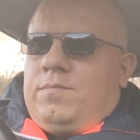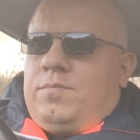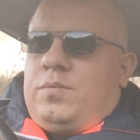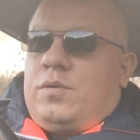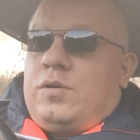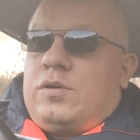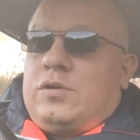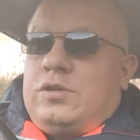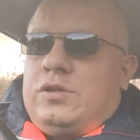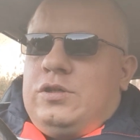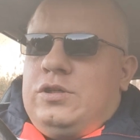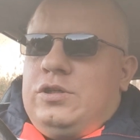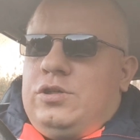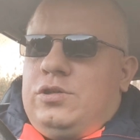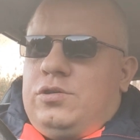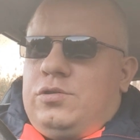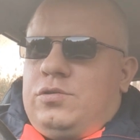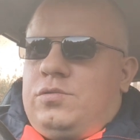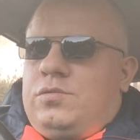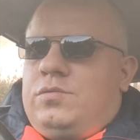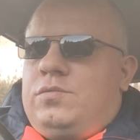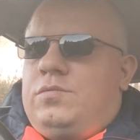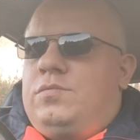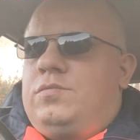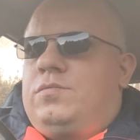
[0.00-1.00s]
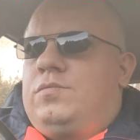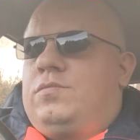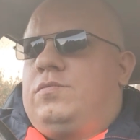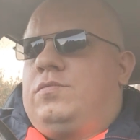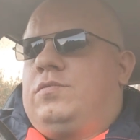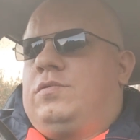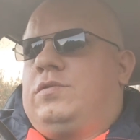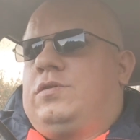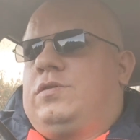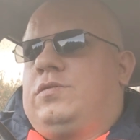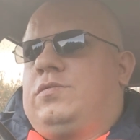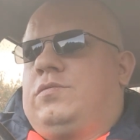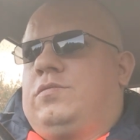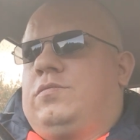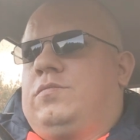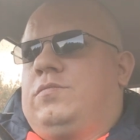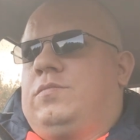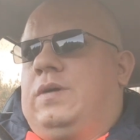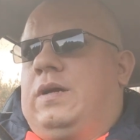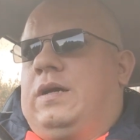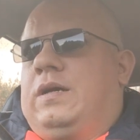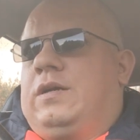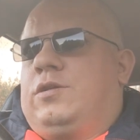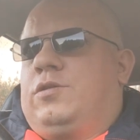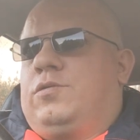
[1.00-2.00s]
procedure which we
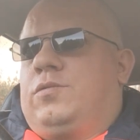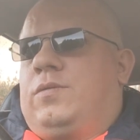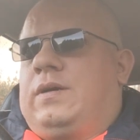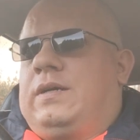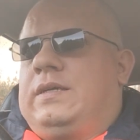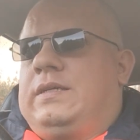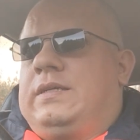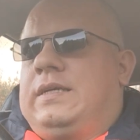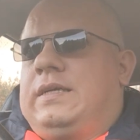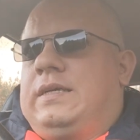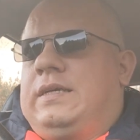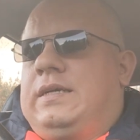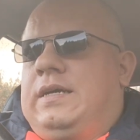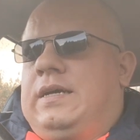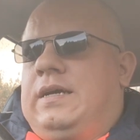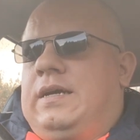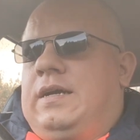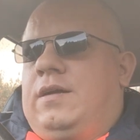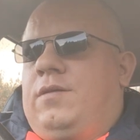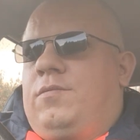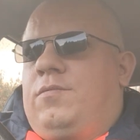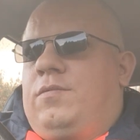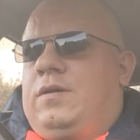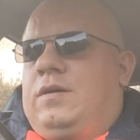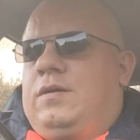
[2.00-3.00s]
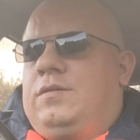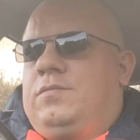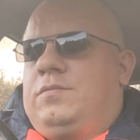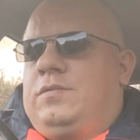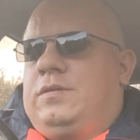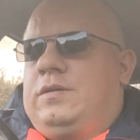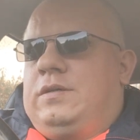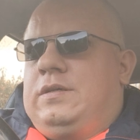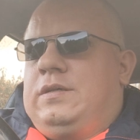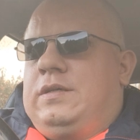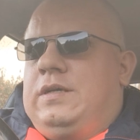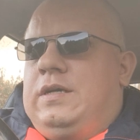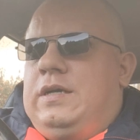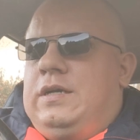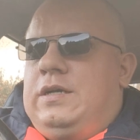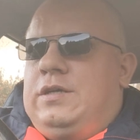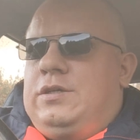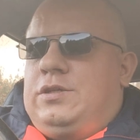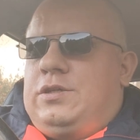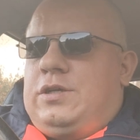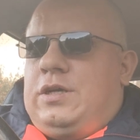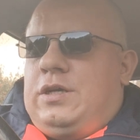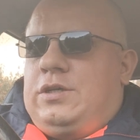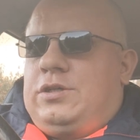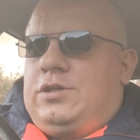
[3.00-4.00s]
make twice a year when we
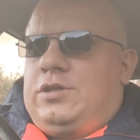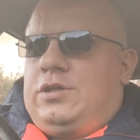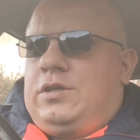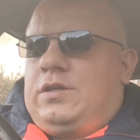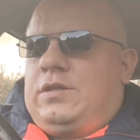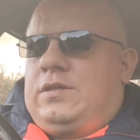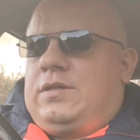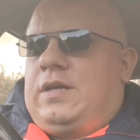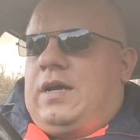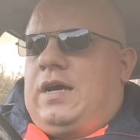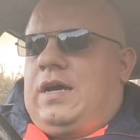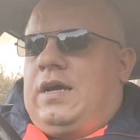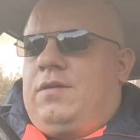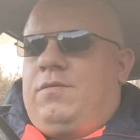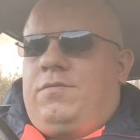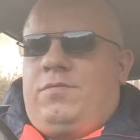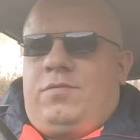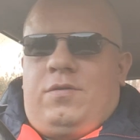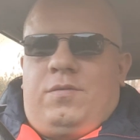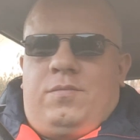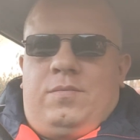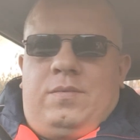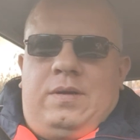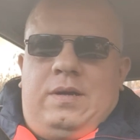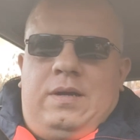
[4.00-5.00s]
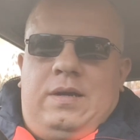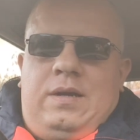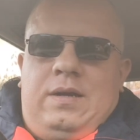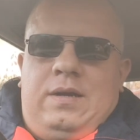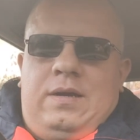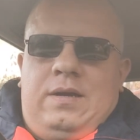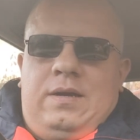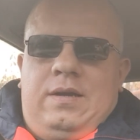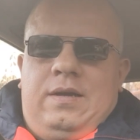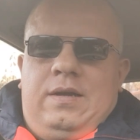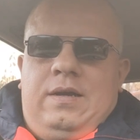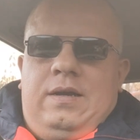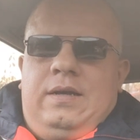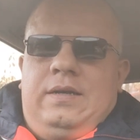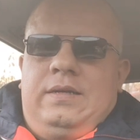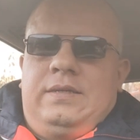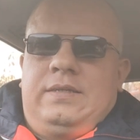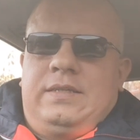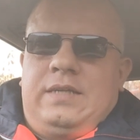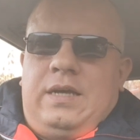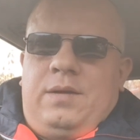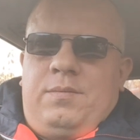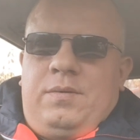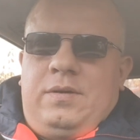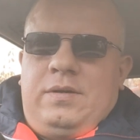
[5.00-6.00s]
change the time from a
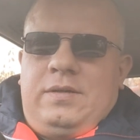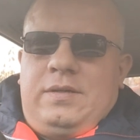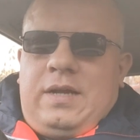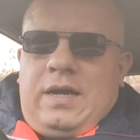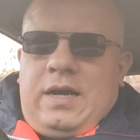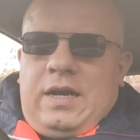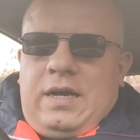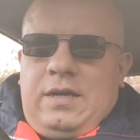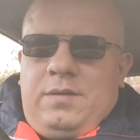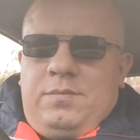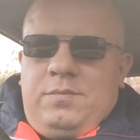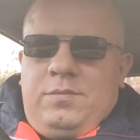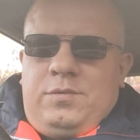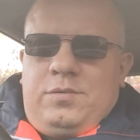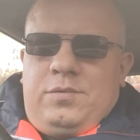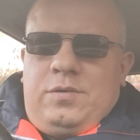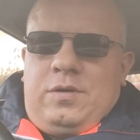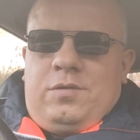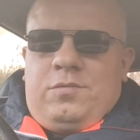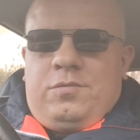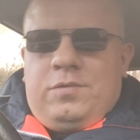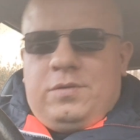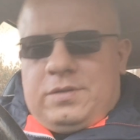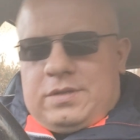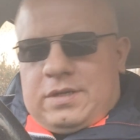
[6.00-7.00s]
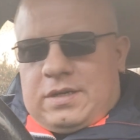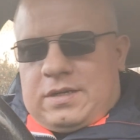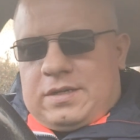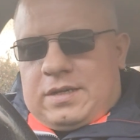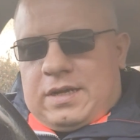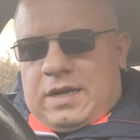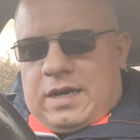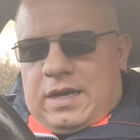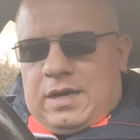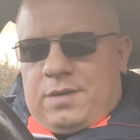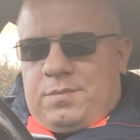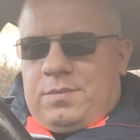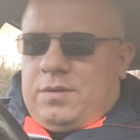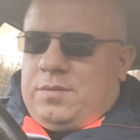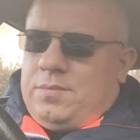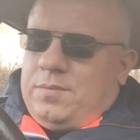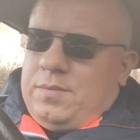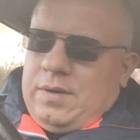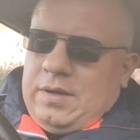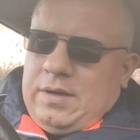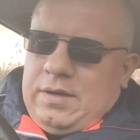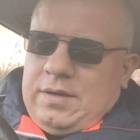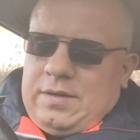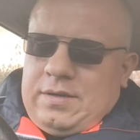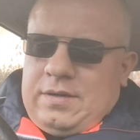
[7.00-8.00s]
summertime to a winter time and
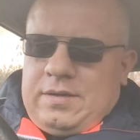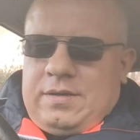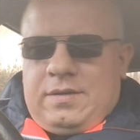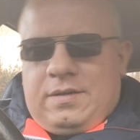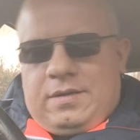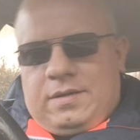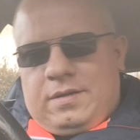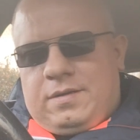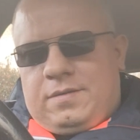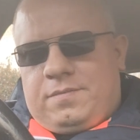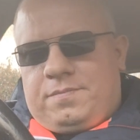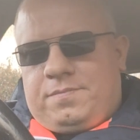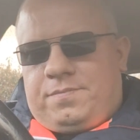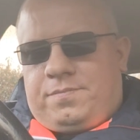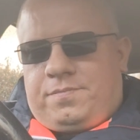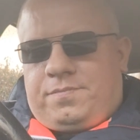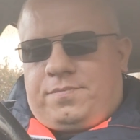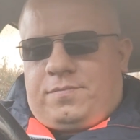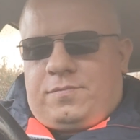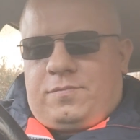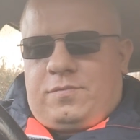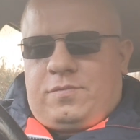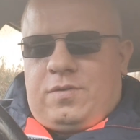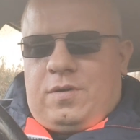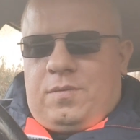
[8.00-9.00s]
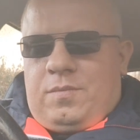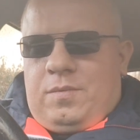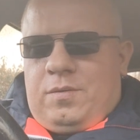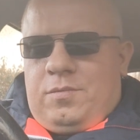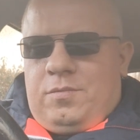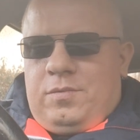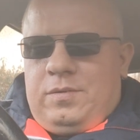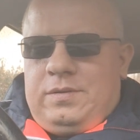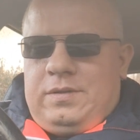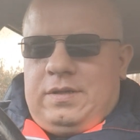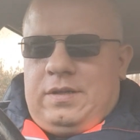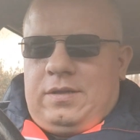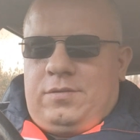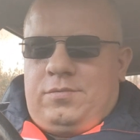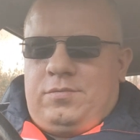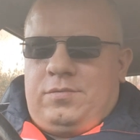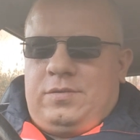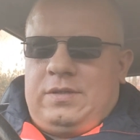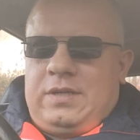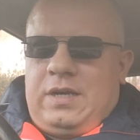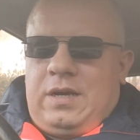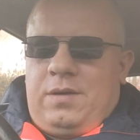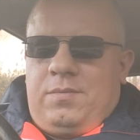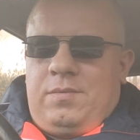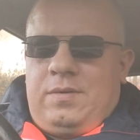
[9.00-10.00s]
back from a winter to
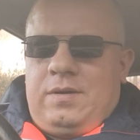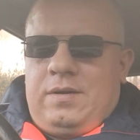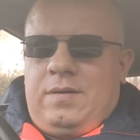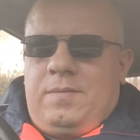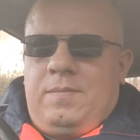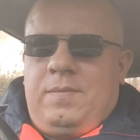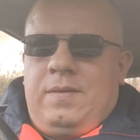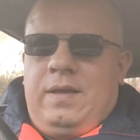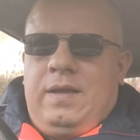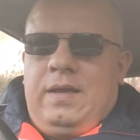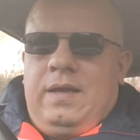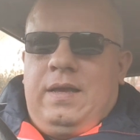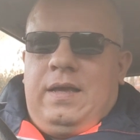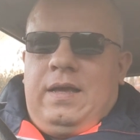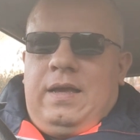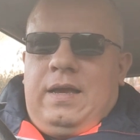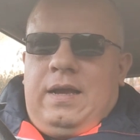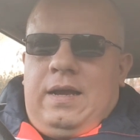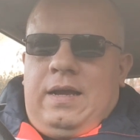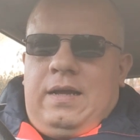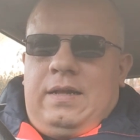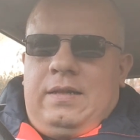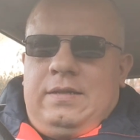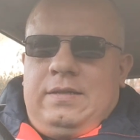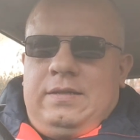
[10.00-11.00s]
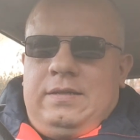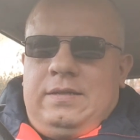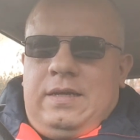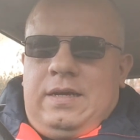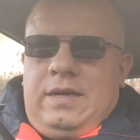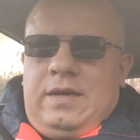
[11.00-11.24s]
summer. And